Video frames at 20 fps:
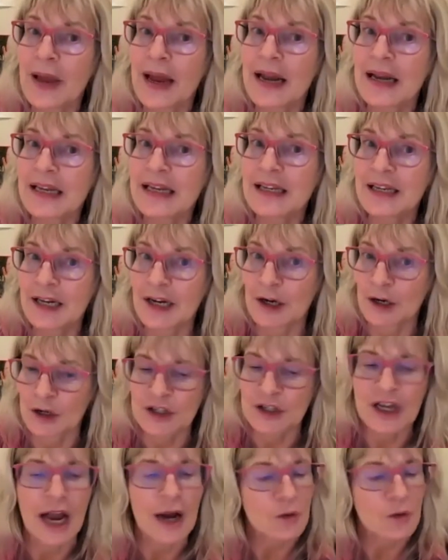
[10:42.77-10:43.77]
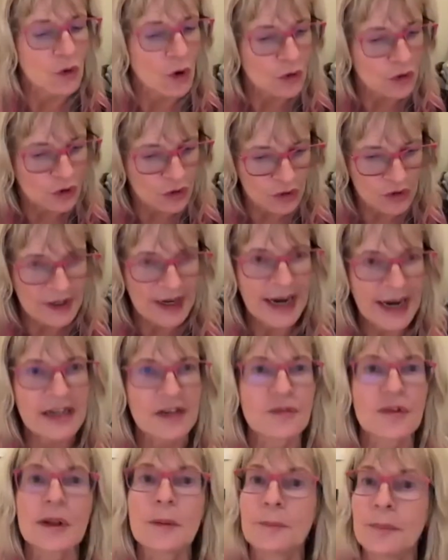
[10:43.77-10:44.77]
years. I wrote
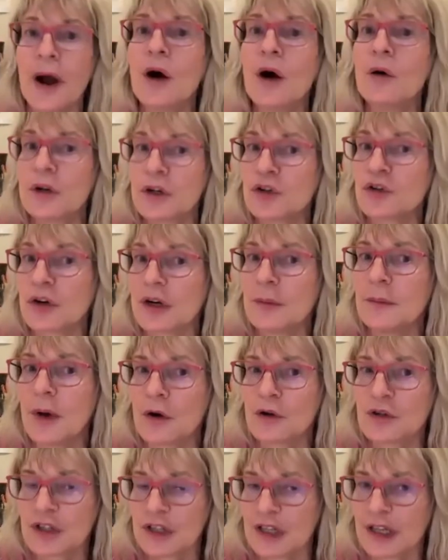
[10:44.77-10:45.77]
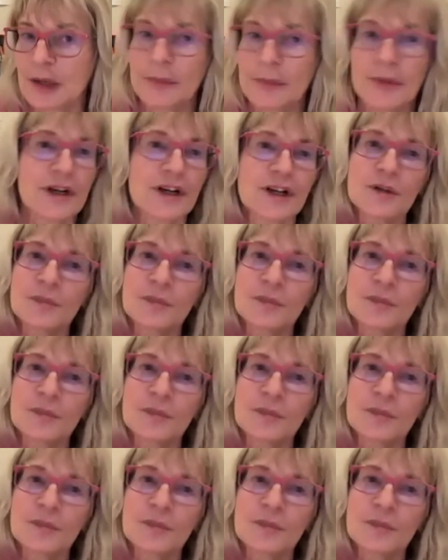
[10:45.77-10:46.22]
creatively, poetry mostly, because